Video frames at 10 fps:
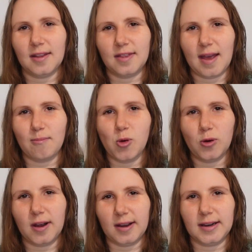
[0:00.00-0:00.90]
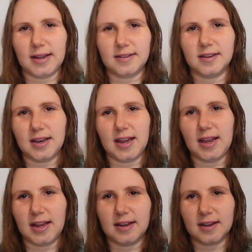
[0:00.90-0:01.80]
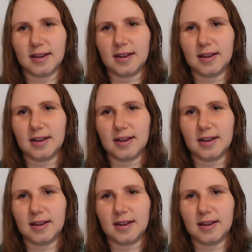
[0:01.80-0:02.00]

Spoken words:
they're more likely to need